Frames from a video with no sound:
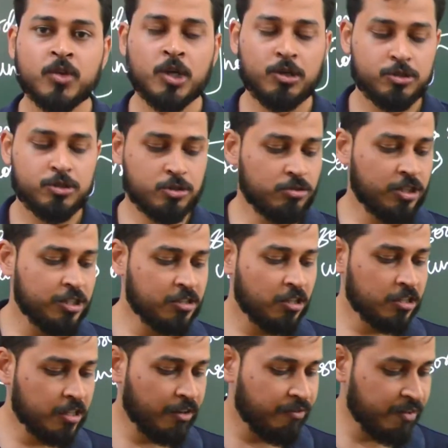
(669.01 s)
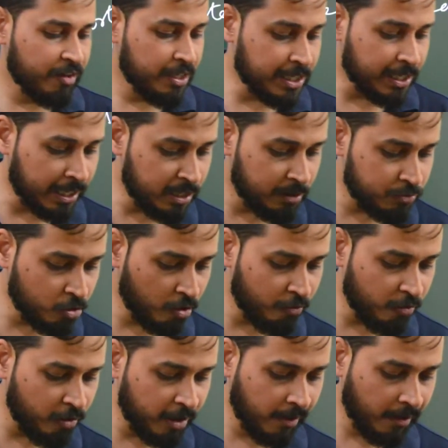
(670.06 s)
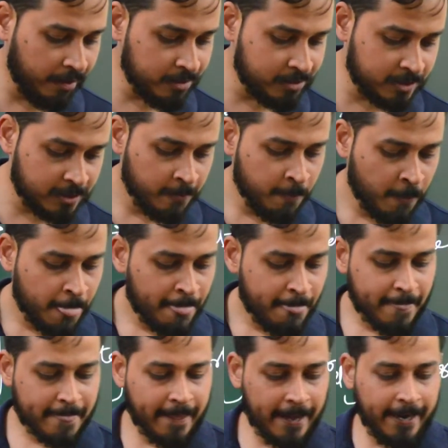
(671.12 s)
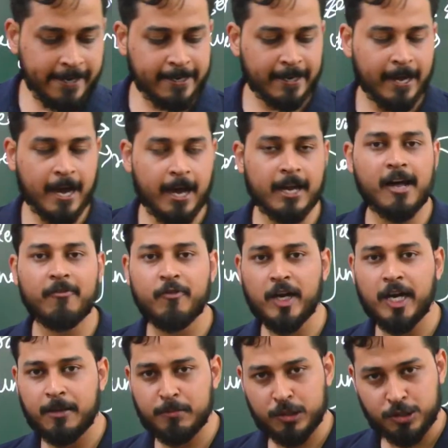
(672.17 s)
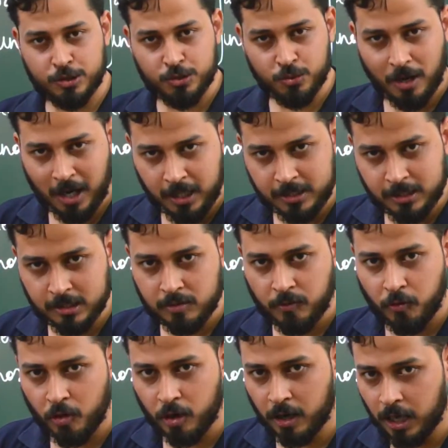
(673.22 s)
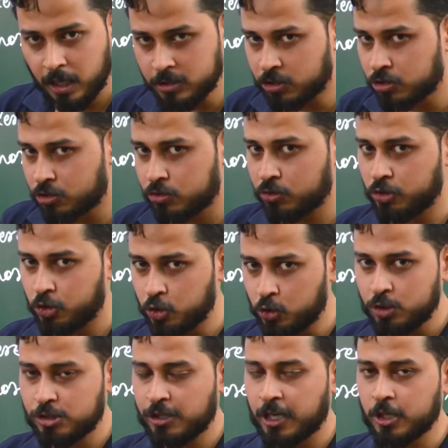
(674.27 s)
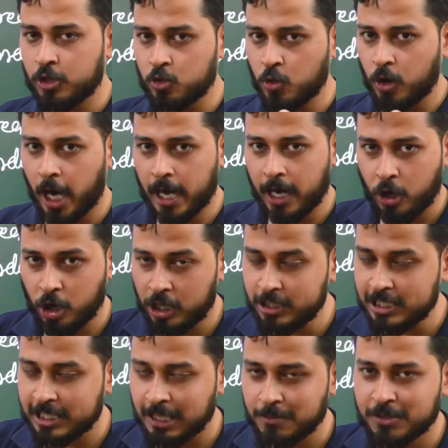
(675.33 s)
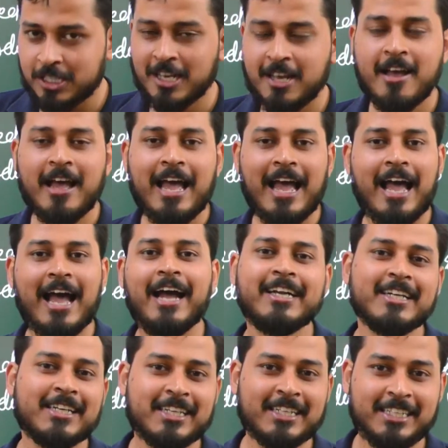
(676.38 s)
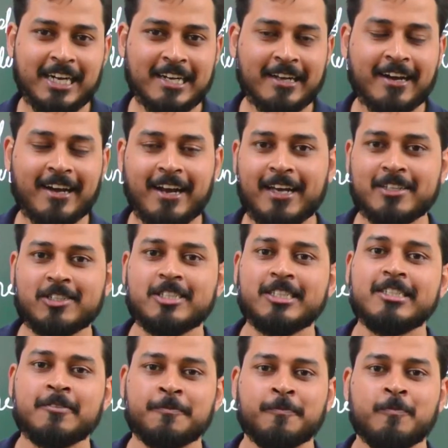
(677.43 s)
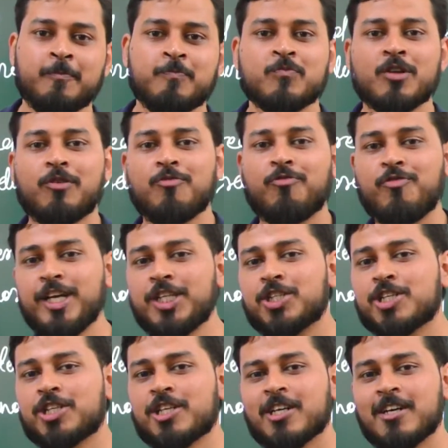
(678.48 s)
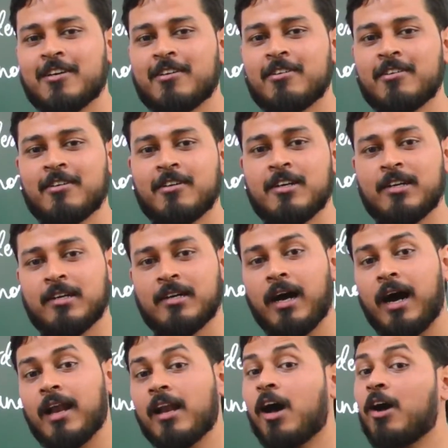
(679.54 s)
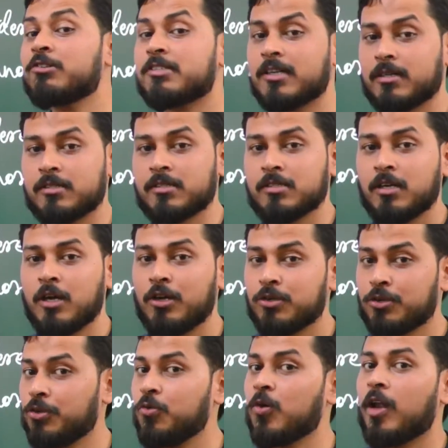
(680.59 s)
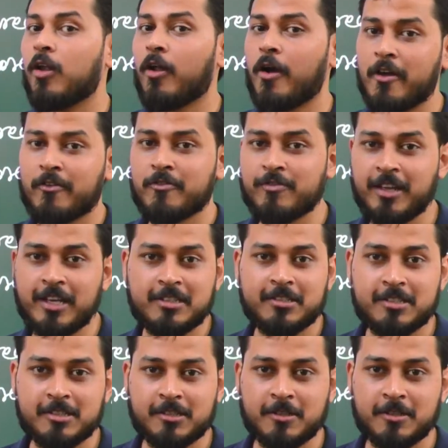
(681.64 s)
So these are the different types of linked list that are available to us for us to use into our concepts and create a collection which allows us to do a lot of things.